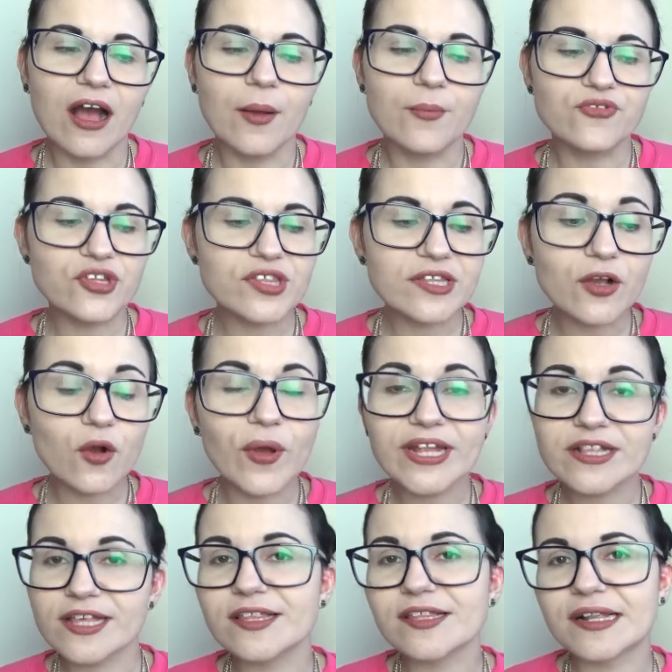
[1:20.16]
Just a
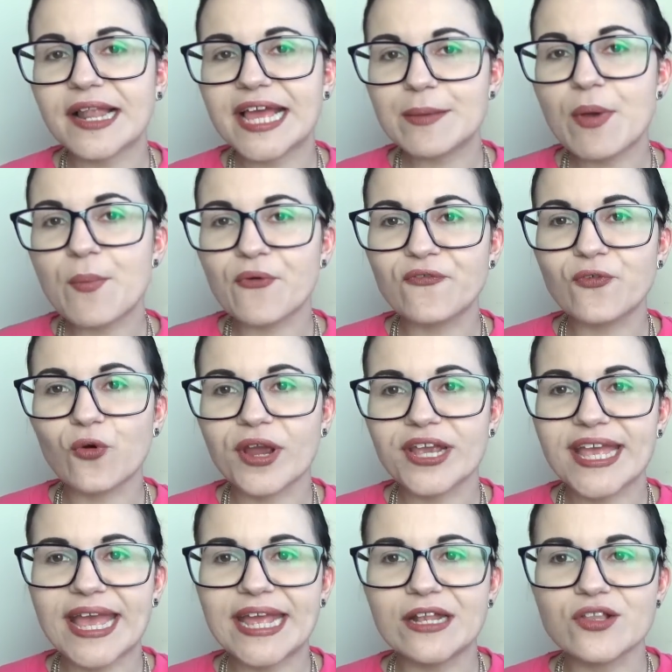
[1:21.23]
quick disclaimer before I
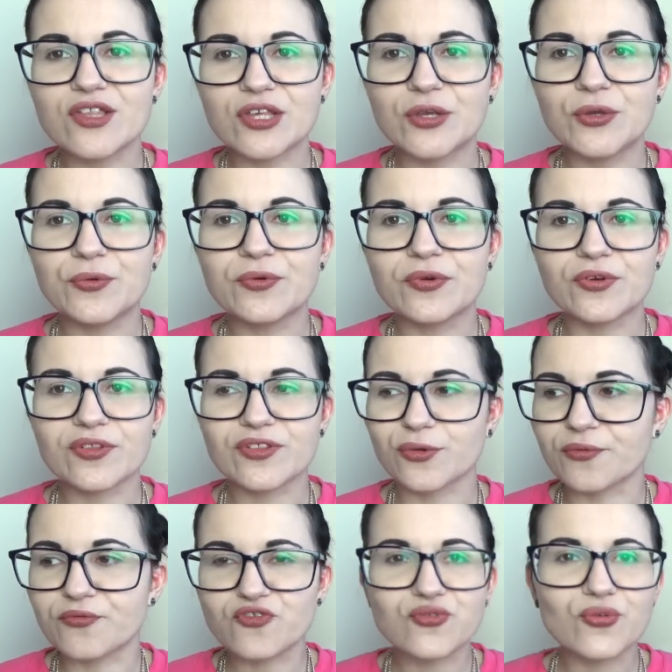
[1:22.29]
get into
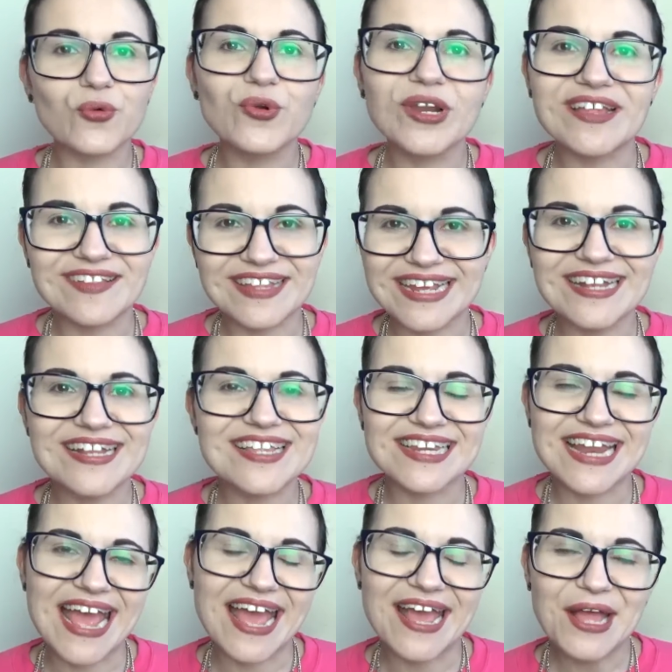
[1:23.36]
sort of trawling the
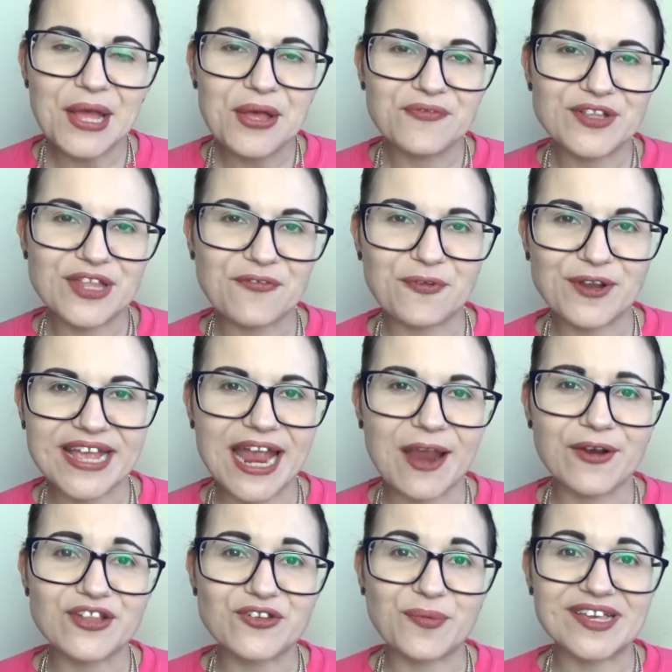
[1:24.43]
internet for different
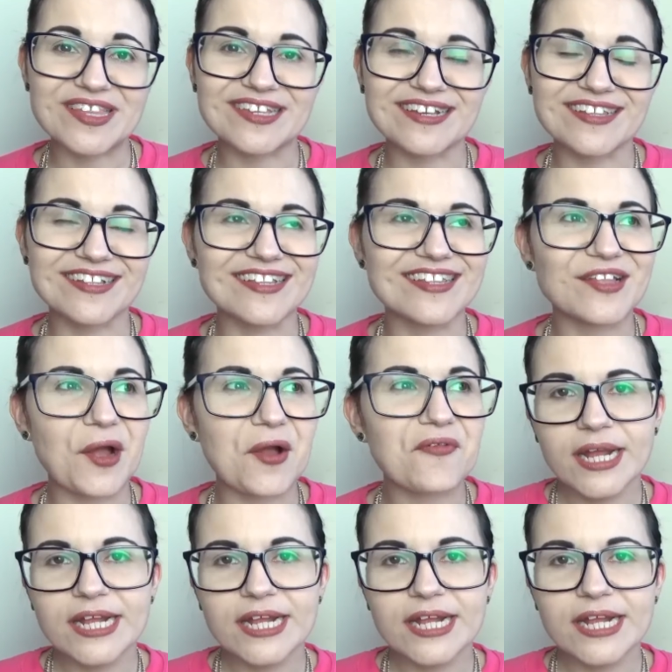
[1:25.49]
characteristics and stuff.